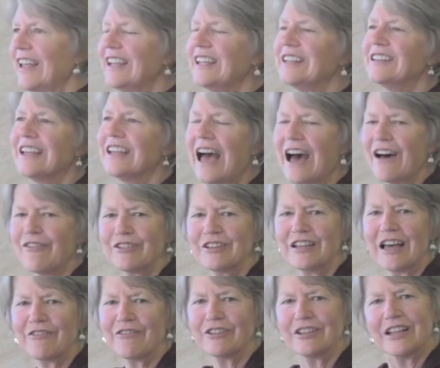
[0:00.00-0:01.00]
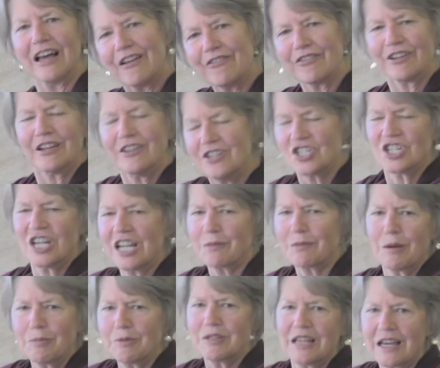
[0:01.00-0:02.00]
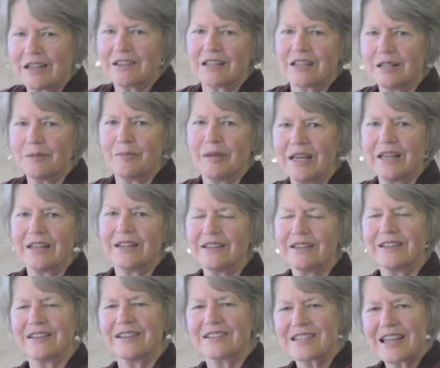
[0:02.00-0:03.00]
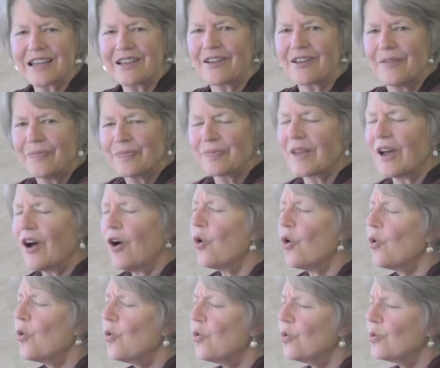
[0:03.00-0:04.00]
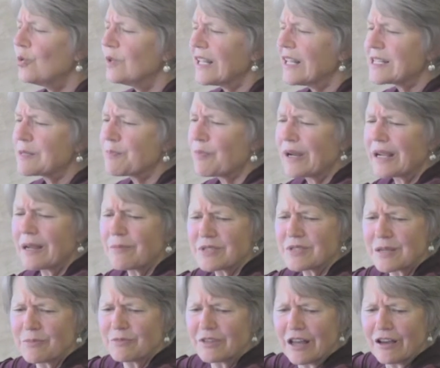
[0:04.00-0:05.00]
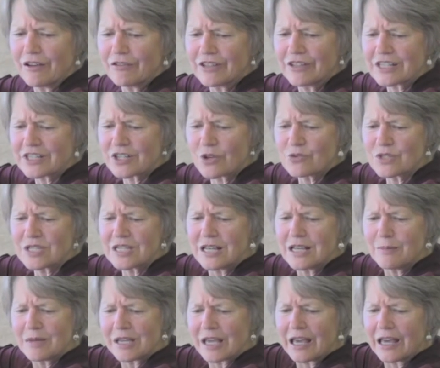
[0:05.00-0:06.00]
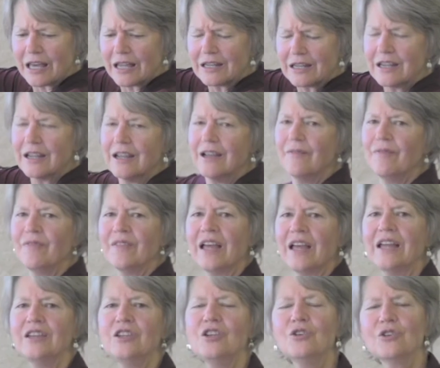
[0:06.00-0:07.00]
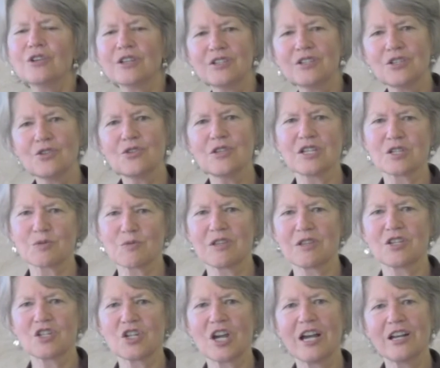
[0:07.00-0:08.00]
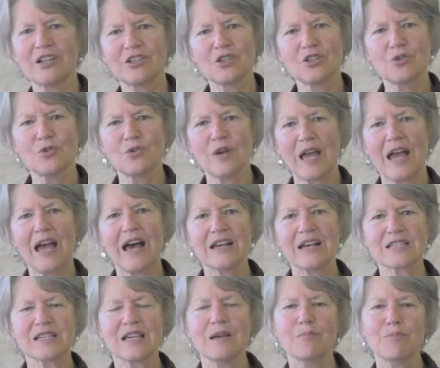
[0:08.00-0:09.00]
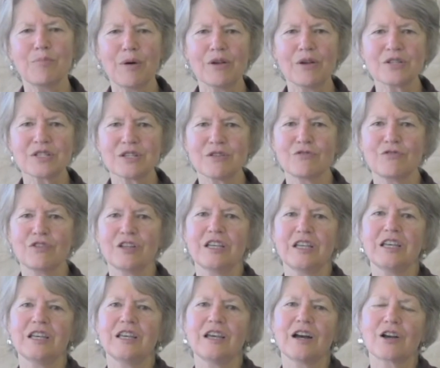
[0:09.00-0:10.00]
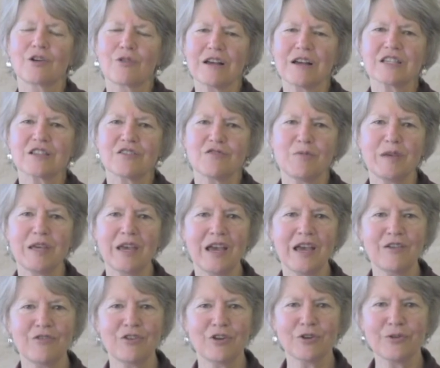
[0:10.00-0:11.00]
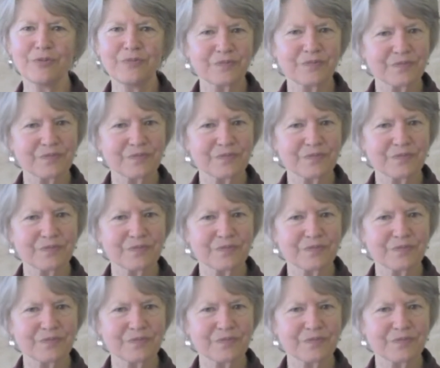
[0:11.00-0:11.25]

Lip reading: he'd laugh and laugh and laugh, and I'd shake him up and down a little bit, and say, oh, let's bring him some love, let's go see him again. And you can do this with a child who has impulsively aggressive behavior